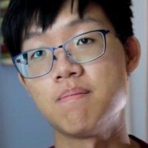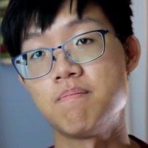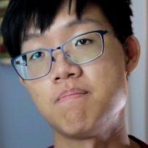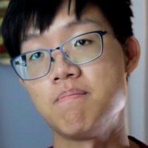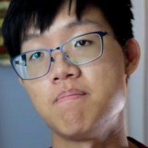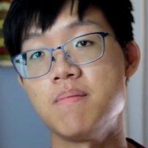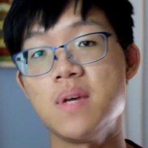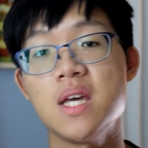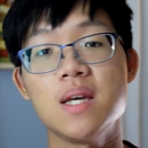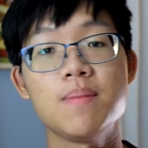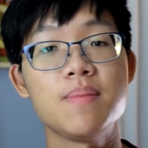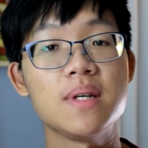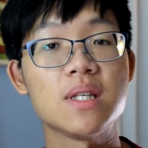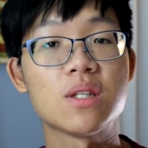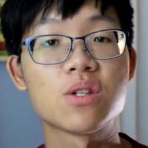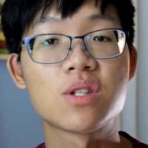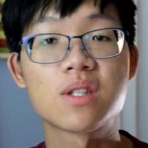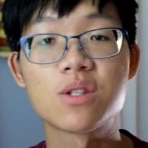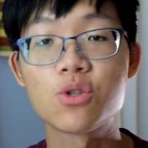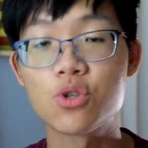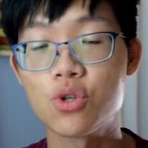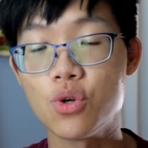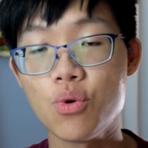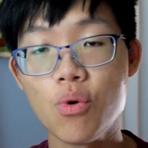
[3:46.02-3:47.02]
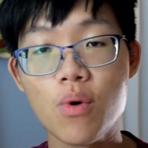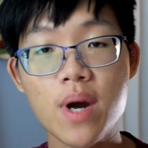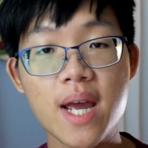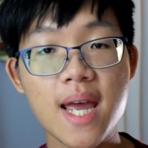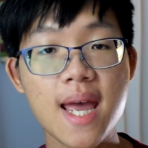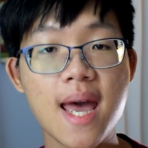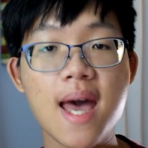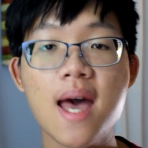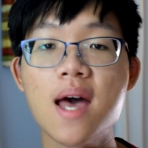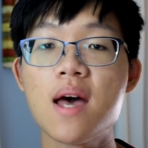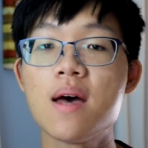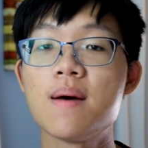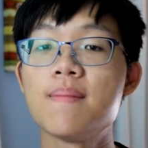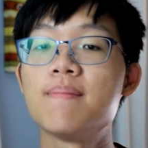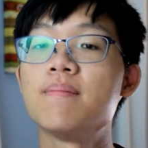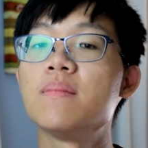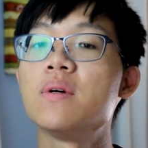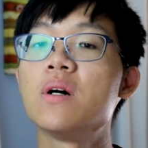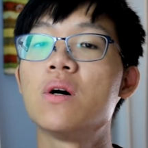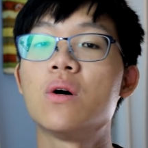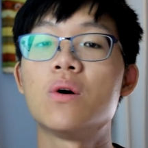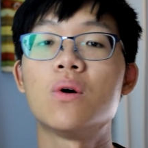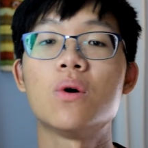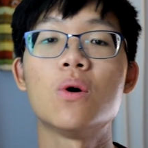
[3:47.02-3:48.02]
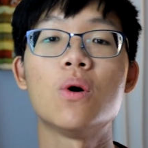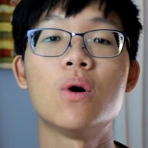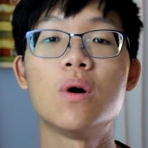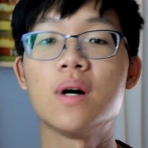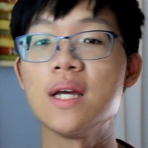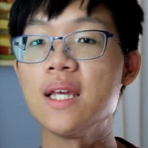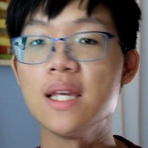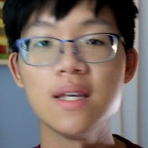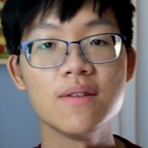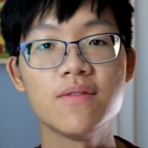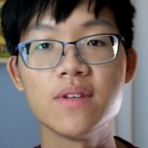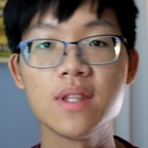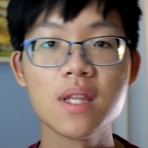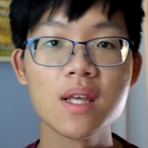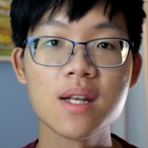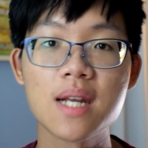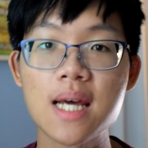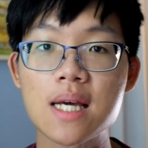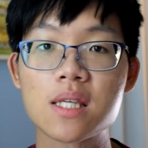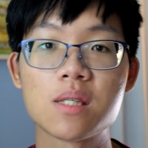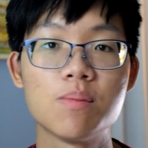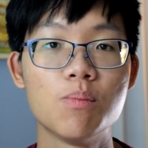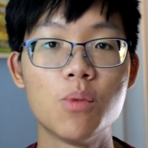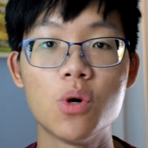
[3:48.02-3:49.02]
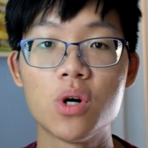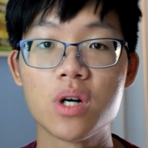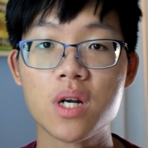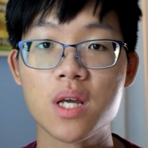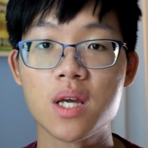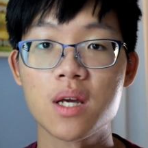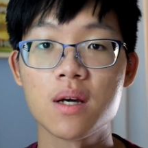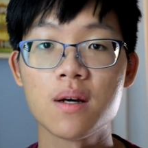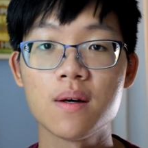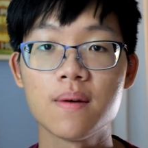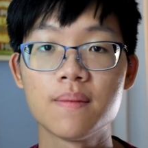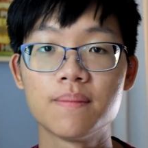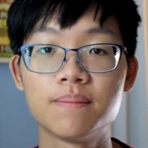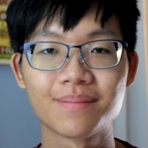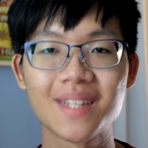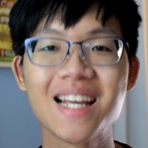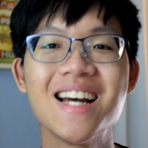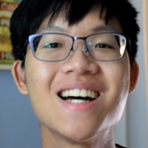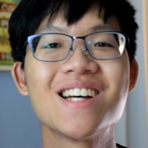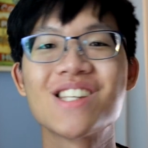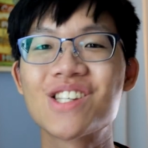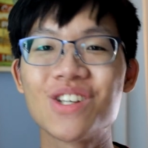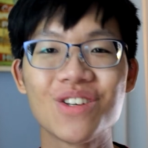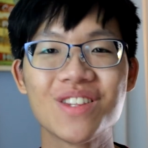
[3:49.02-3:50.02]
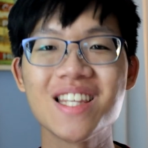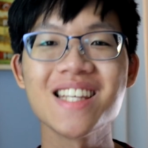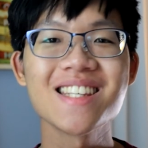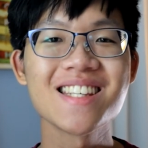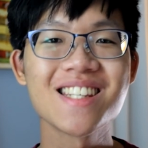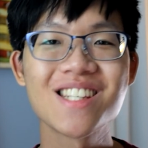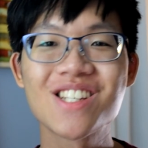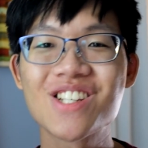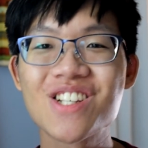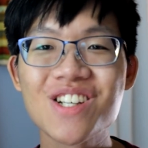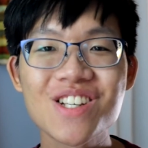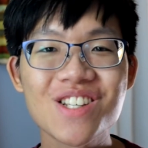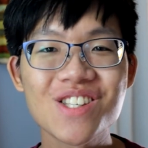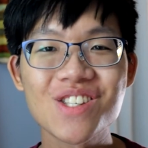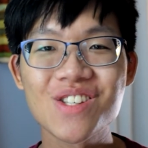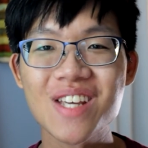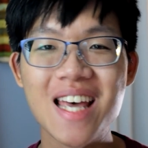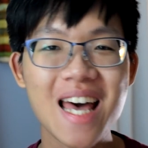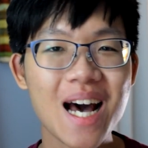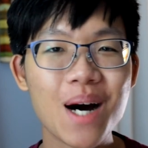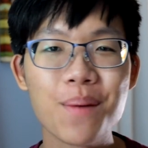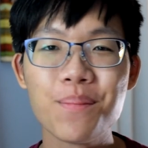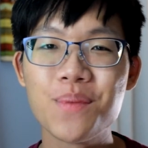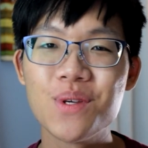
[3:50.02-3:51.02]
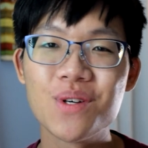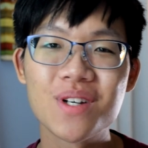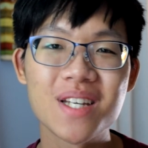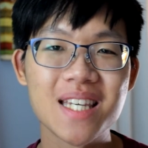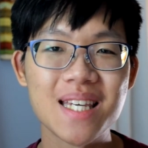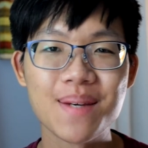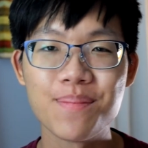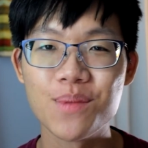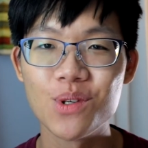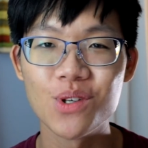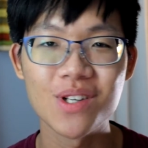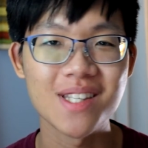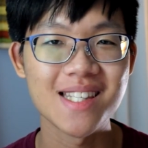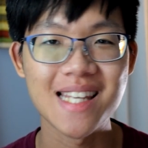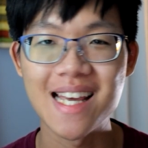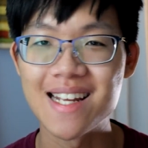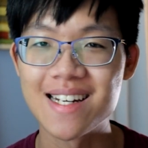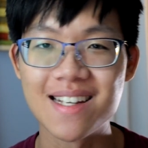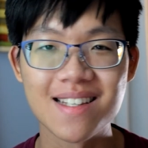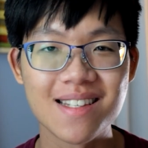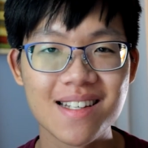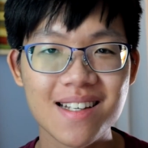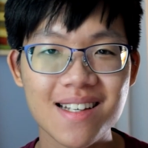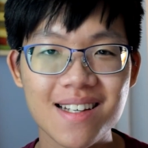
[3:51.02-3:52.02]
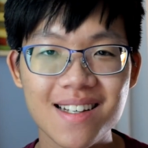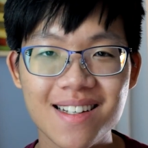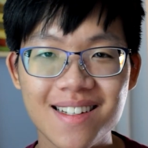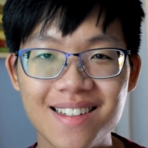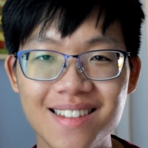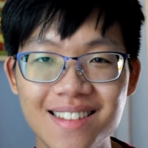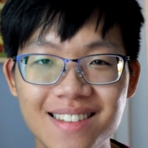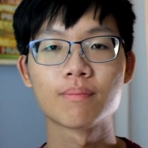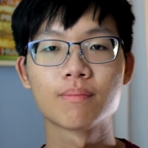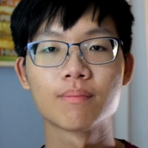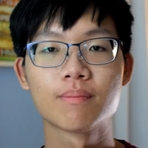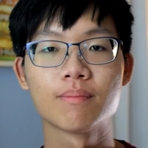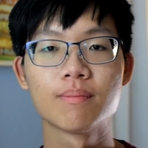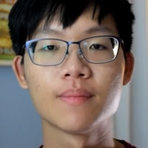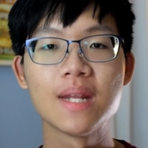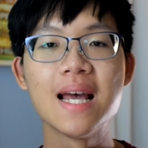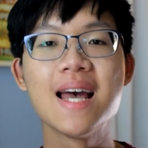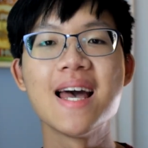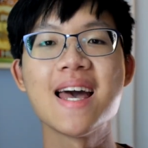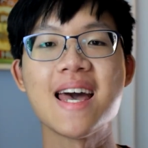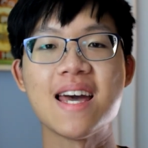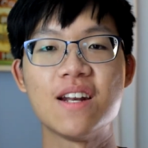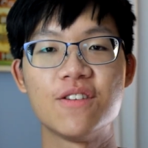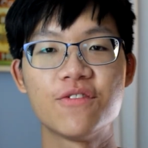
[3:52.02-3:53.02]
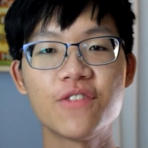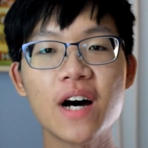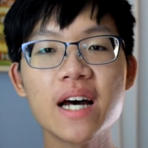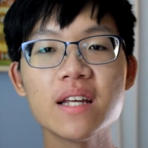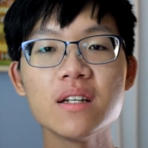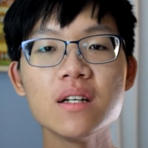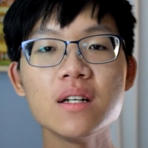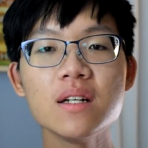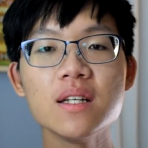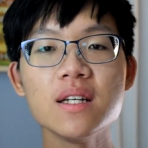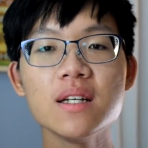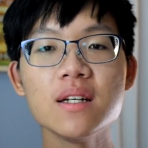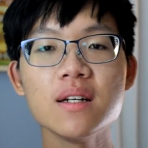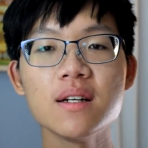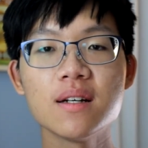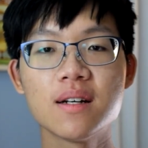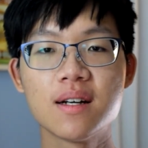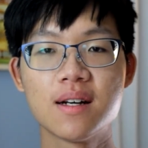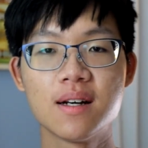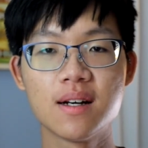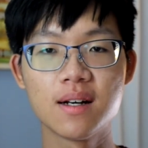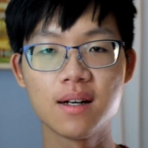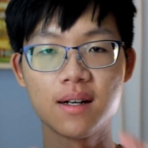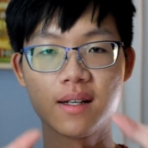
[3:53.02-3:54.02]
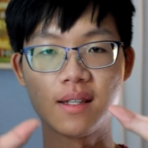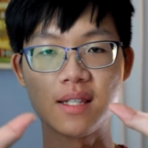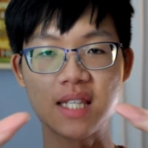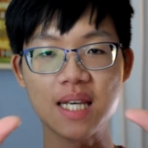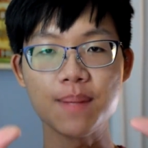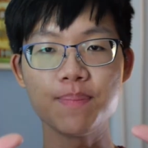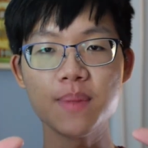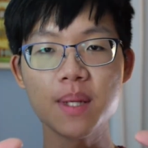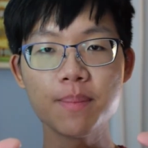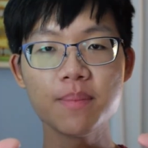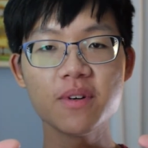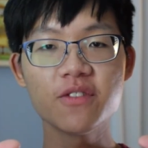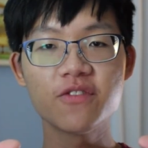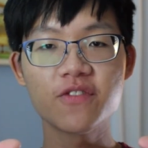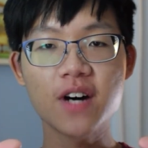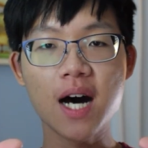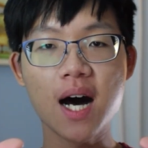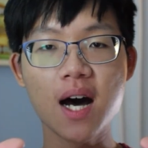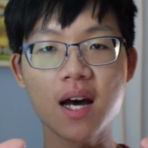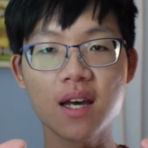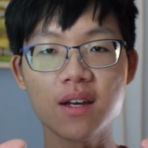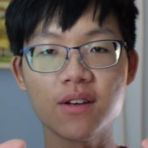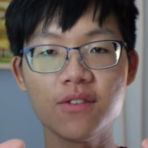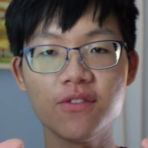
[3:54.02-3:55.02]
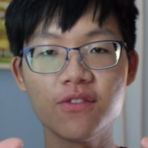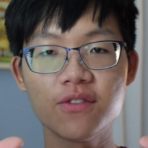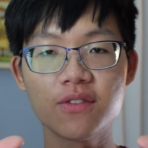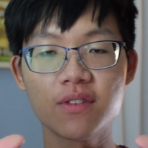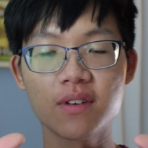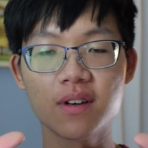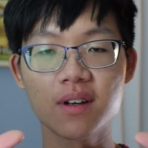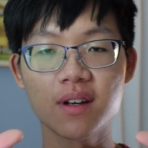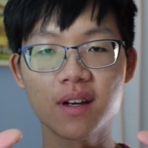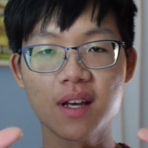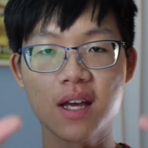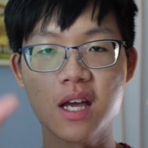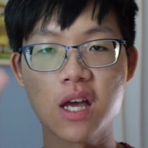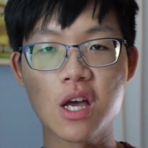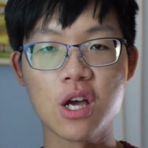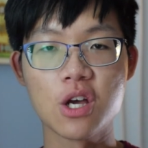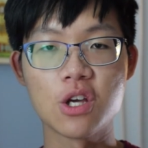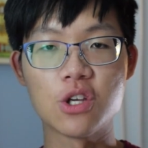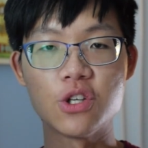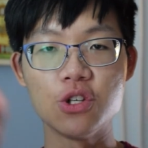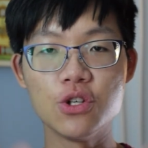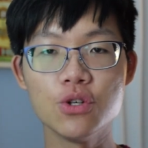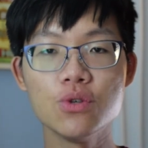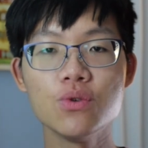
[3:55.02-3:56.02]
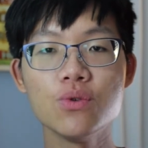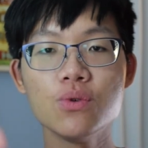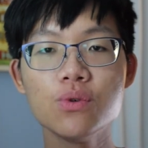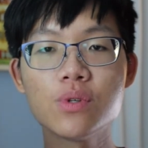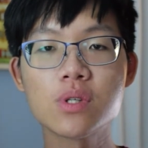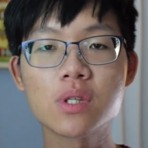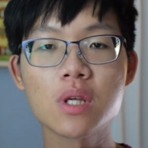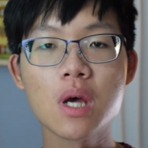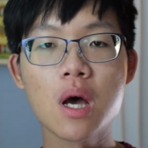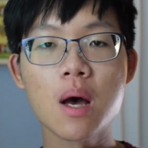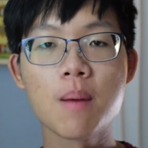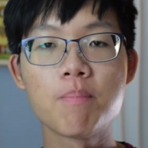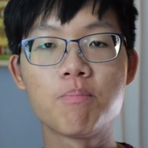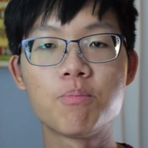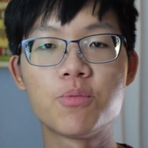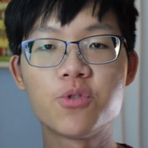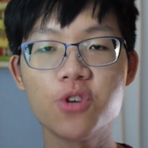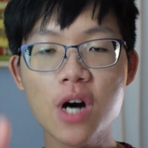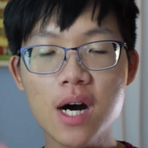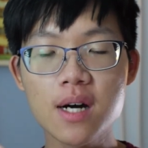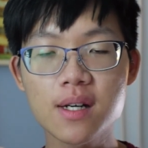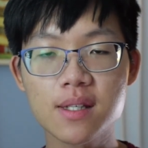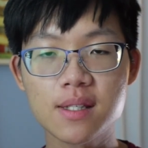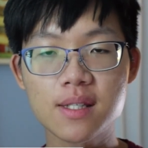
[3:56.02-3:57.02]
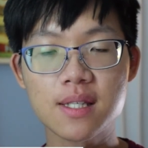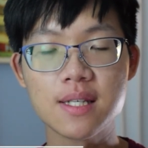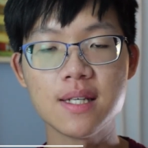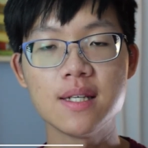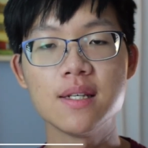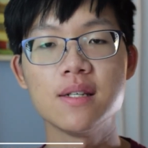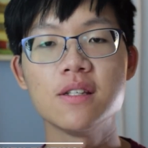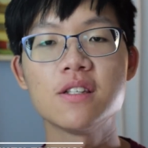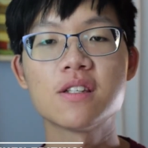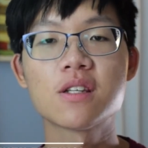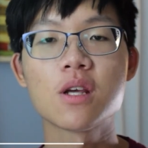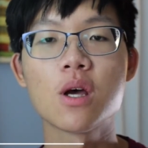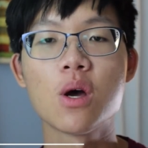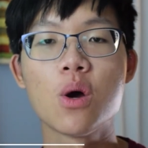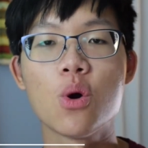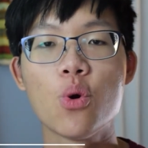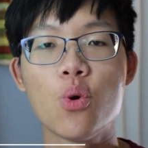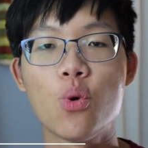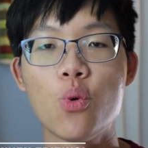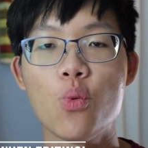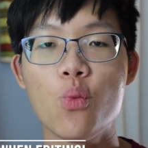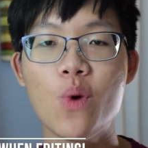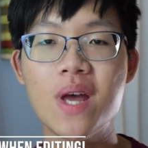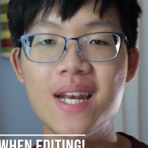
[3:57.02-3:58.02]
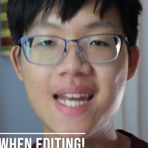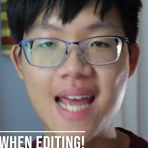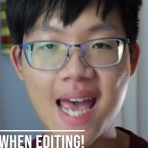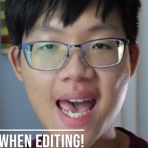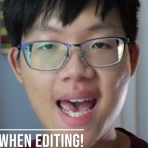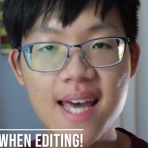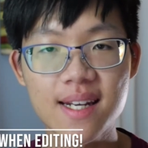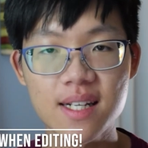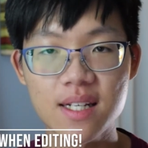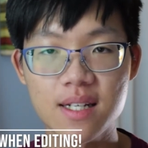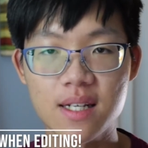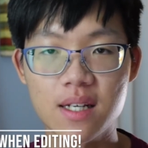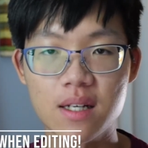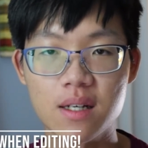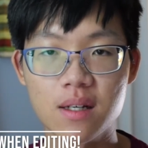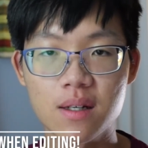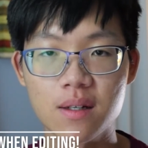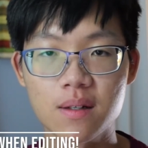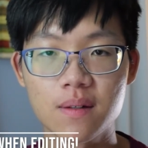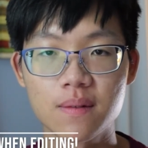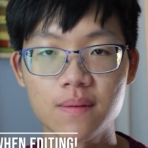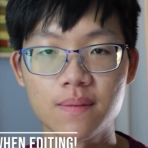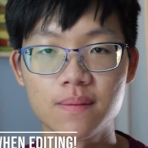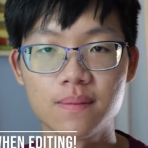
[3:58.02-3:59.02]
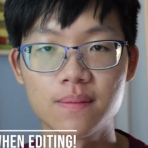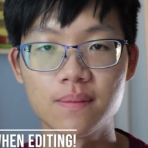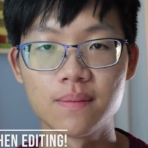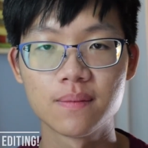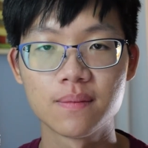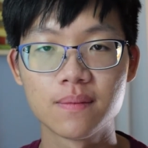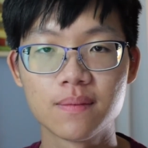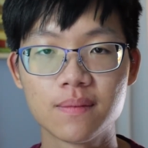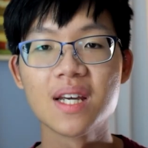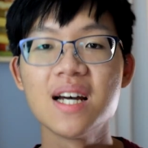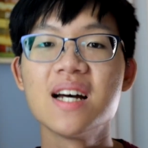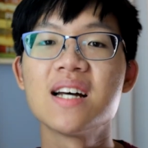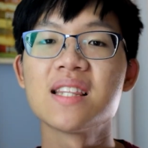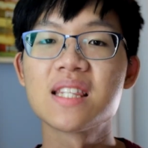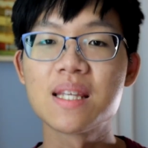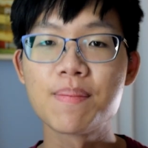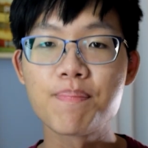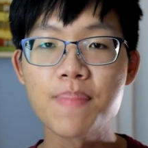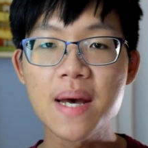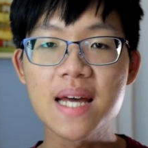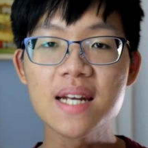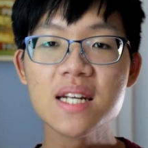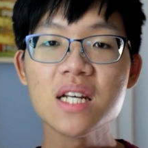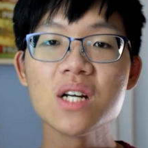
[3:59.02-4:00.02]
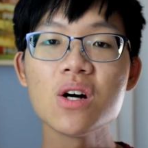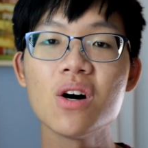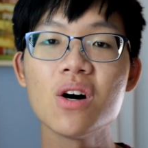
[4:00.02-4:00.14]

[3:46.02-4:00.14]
maybe 2 AM or even the next morning. So this is just to help you keep your sanity. And finally, tip number 5, use proxies when editing. Depending